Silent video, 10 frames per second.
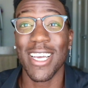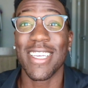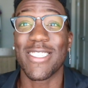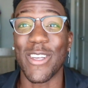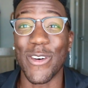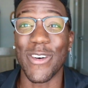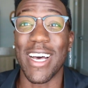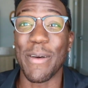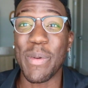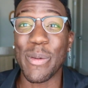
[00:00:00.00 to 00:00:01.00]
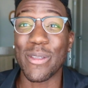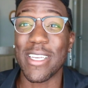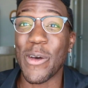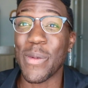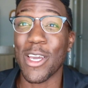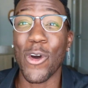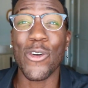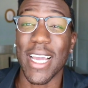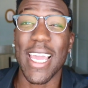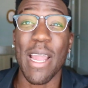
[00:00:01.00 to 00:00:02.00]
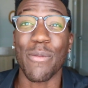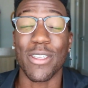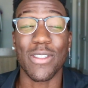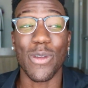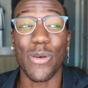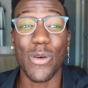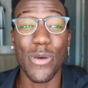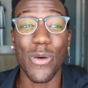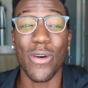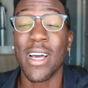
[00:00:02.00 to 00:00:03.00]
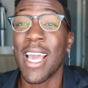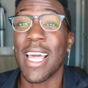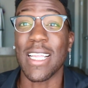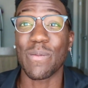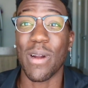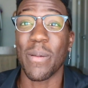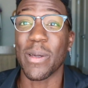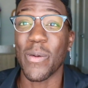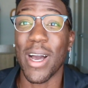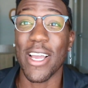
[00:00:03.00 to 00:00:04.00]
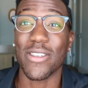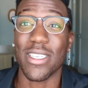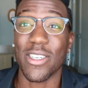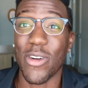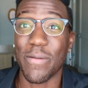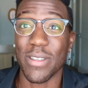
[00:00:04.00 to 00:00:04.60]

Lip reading: So people tell me, oh, that camera is so cool and that's probably why you're such a great